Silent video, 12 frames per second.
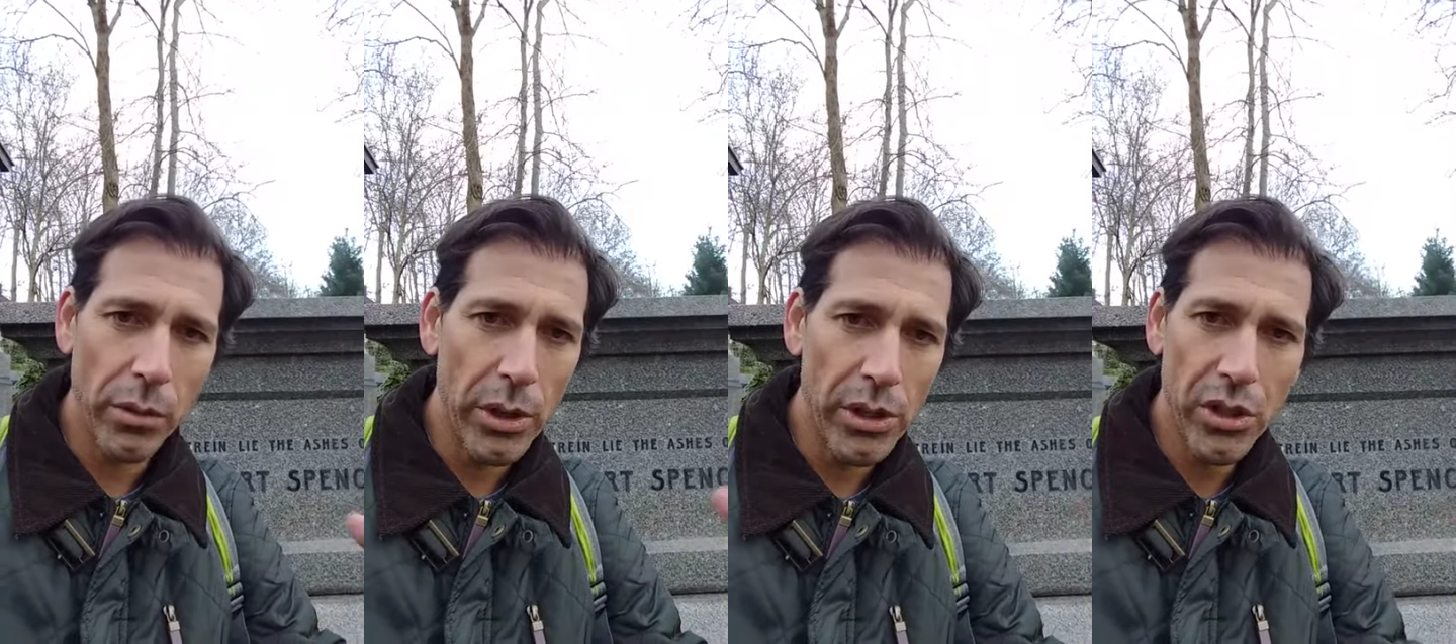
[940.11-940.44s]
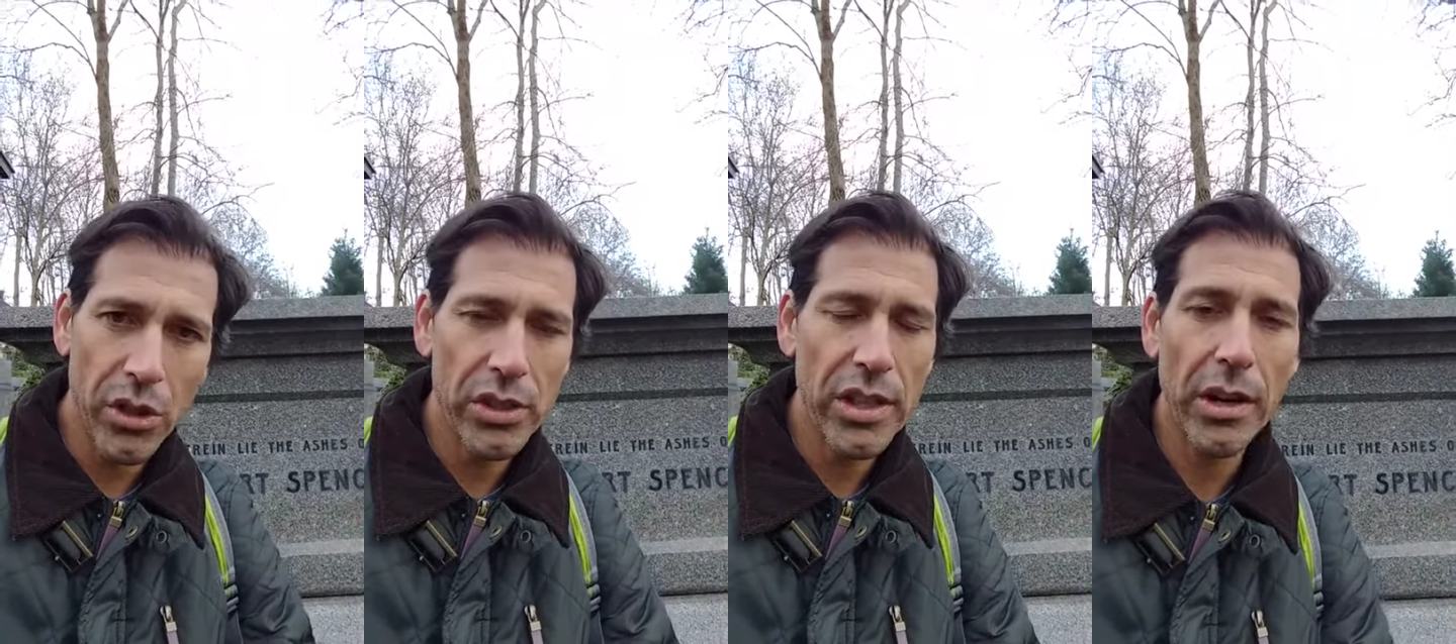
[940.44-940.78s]
So the
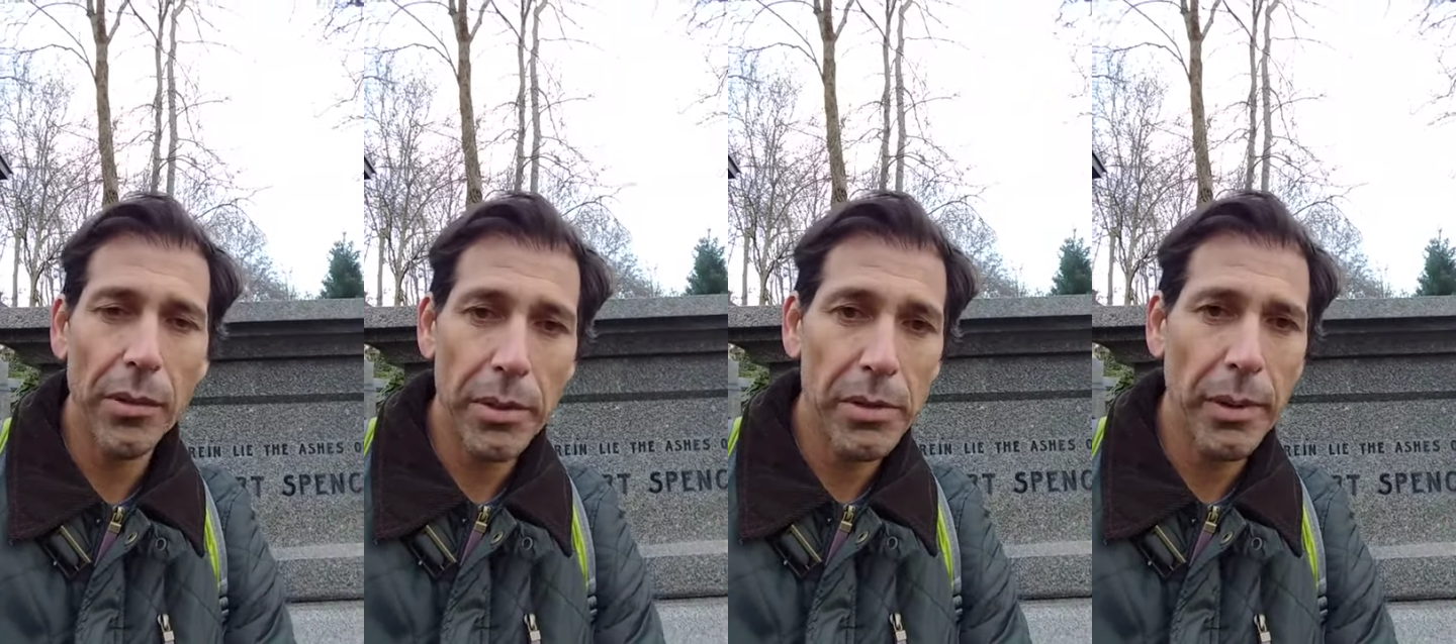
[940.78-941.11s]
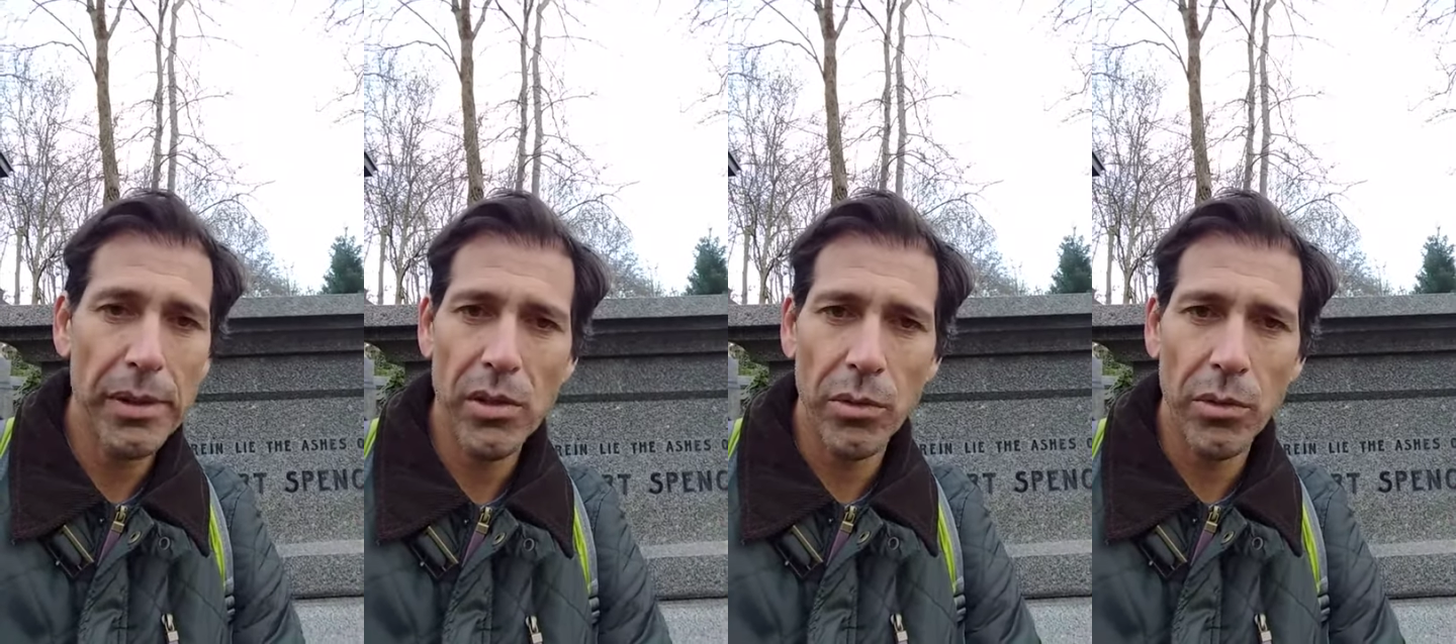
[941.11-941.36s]
point I want to make is